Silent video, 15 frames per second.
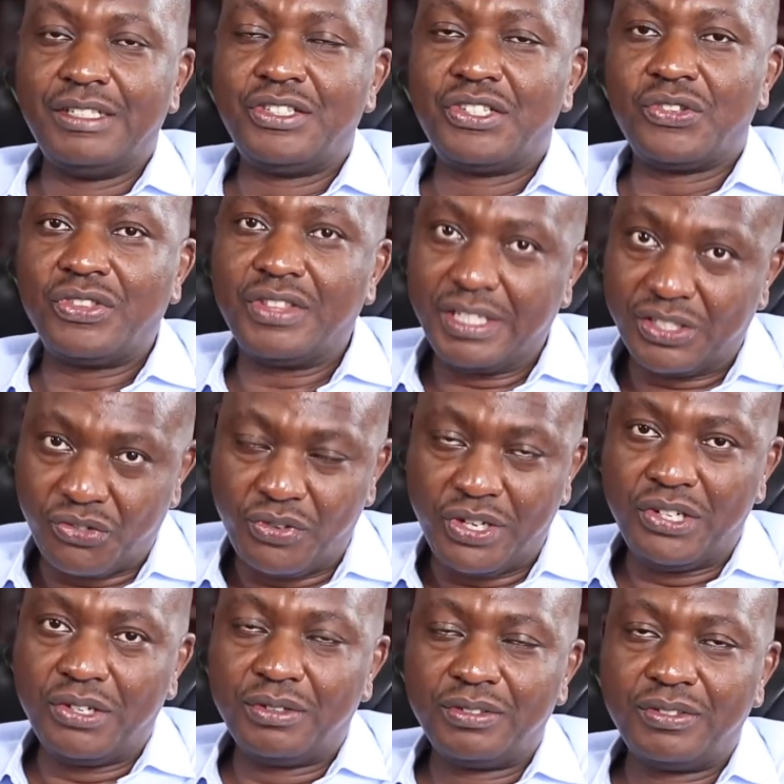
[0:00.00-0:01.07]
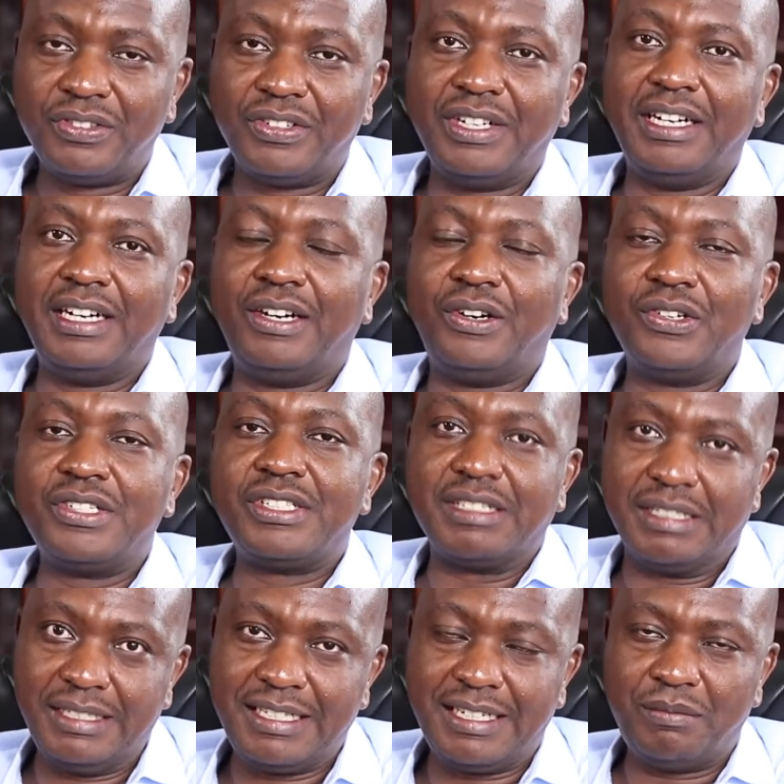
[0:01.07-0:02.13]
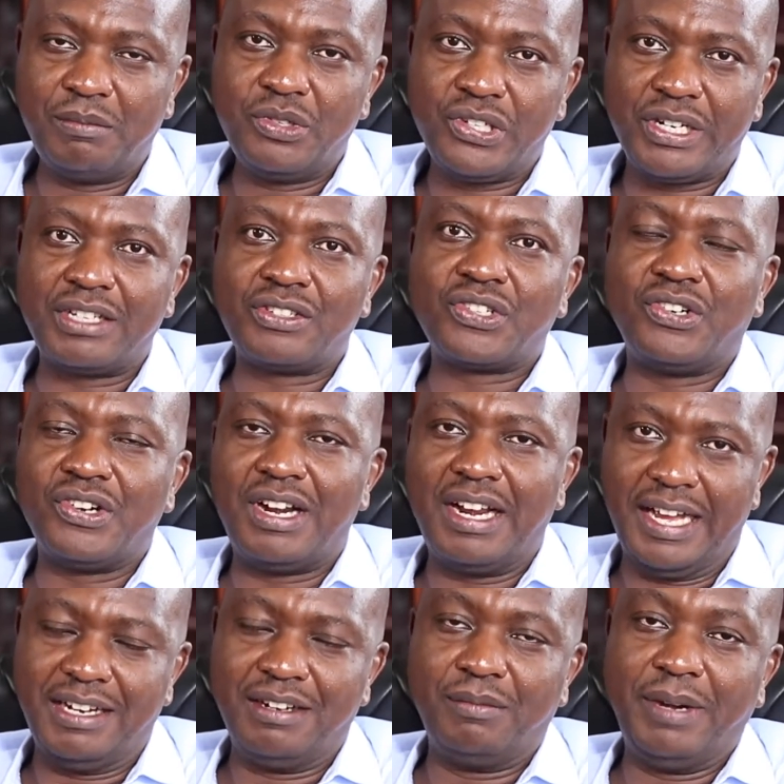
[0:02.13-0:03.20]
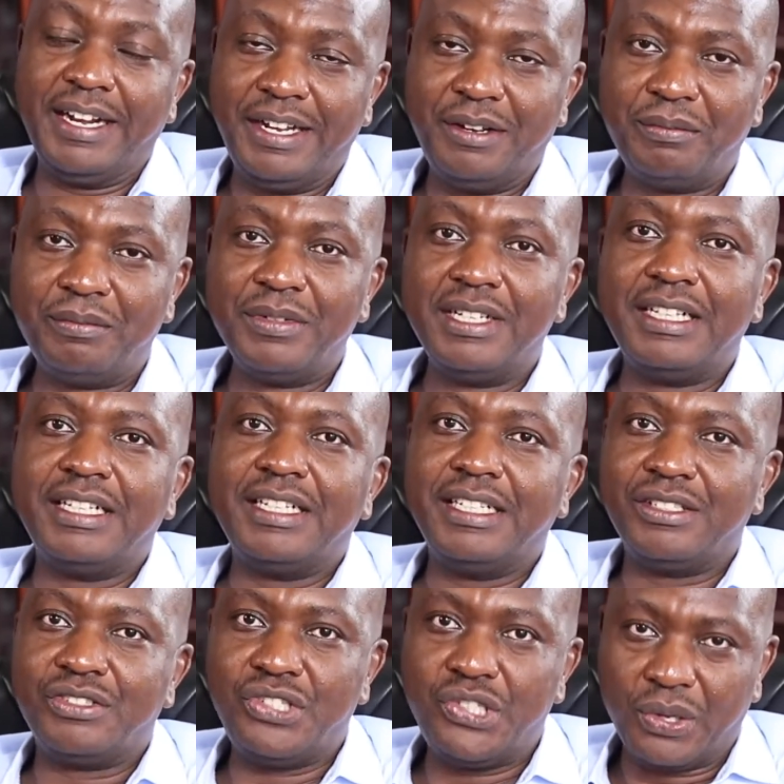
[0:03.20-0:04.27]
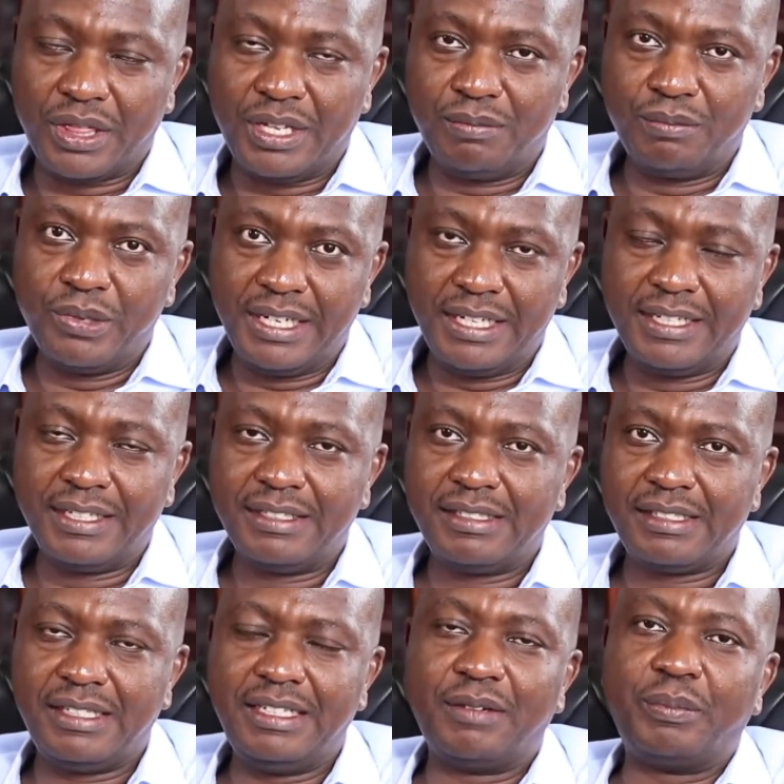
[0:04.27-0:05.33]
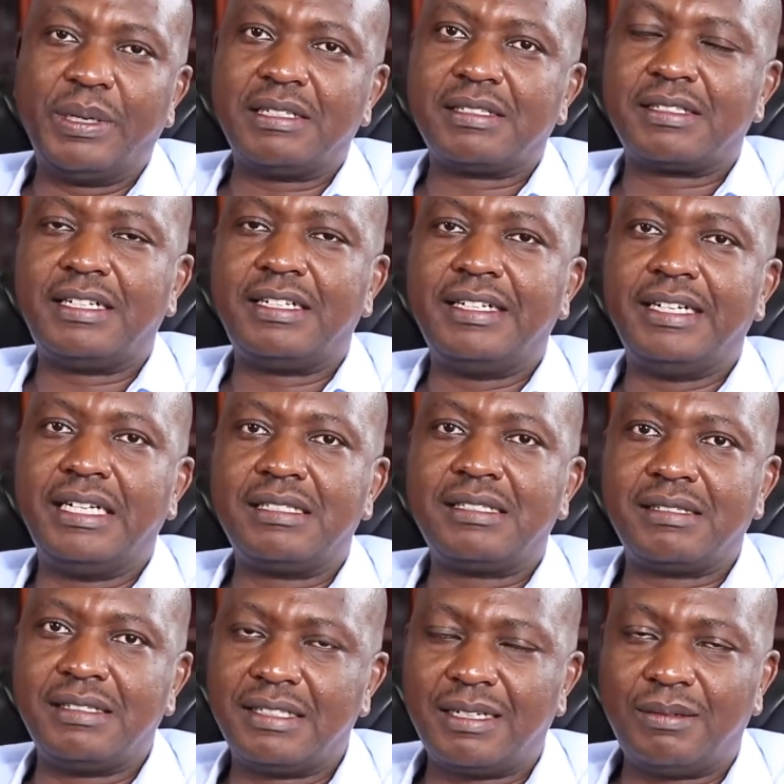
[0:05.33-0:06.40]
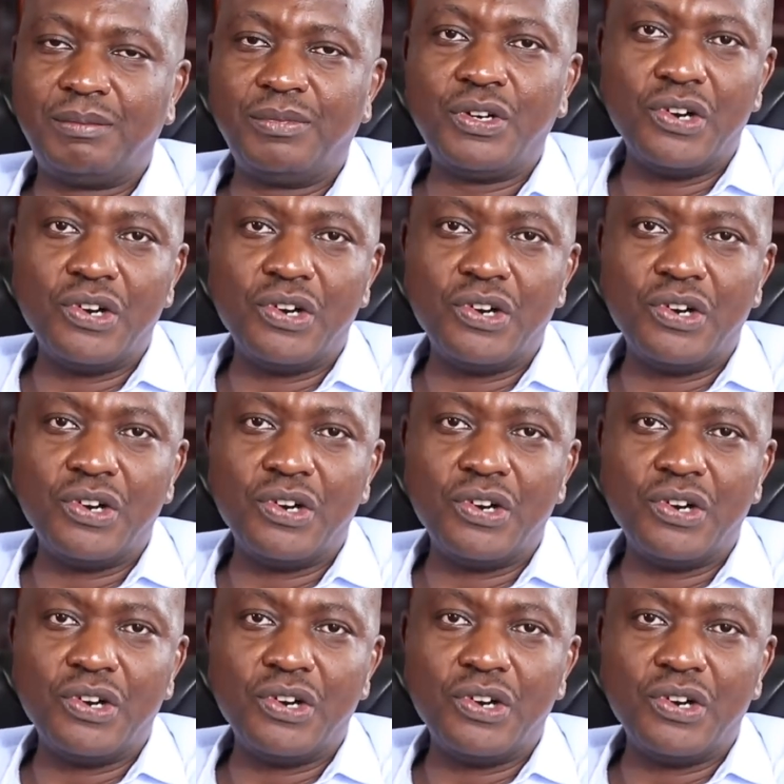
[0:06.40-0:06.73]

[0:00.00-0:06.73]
to this video on CITAM Church Online. My name is Jotham Munene, Senior Pastor at CITAM